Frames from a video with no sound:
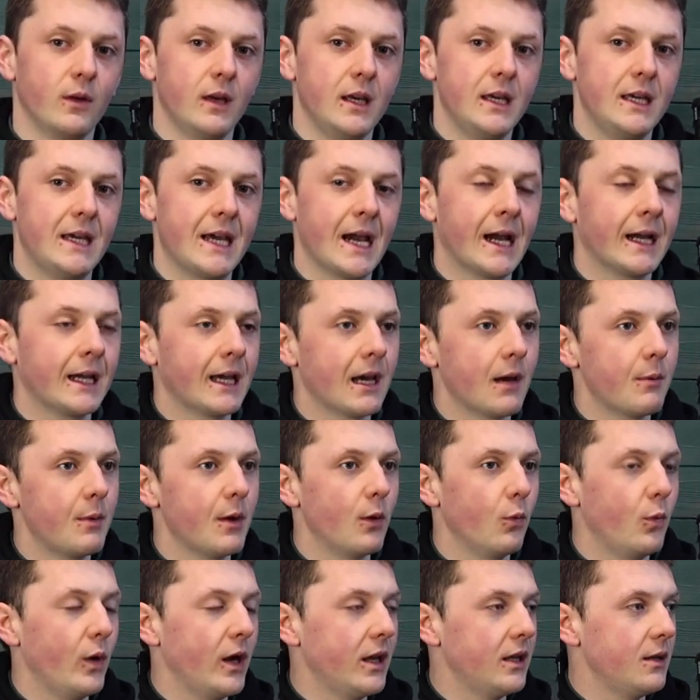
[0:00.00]
he can get a
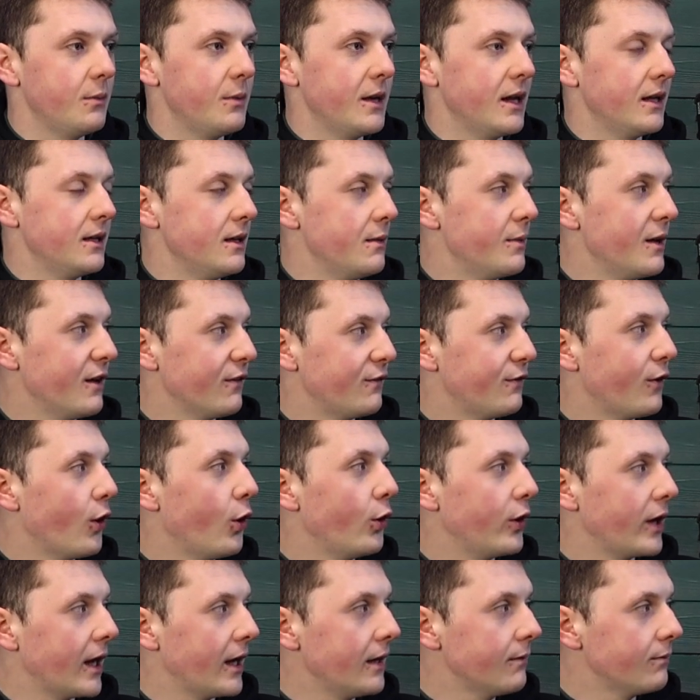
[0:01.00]
bit weedy-beady, a bit
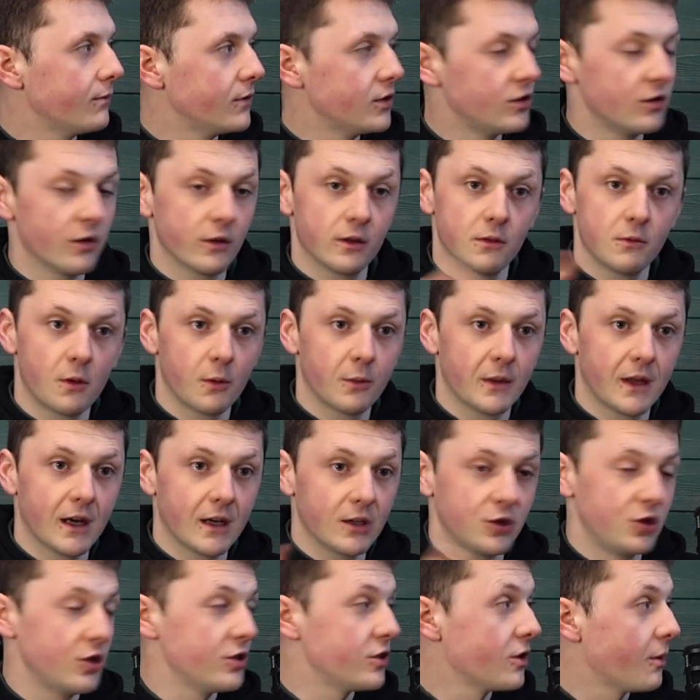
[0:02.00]
folky. There's nothing wrong with
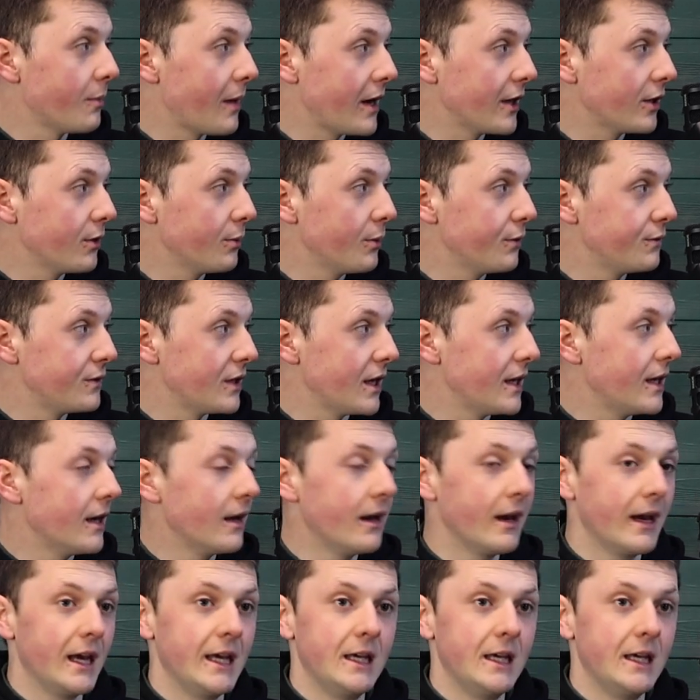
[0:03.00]
that. It's just not my cup of tea.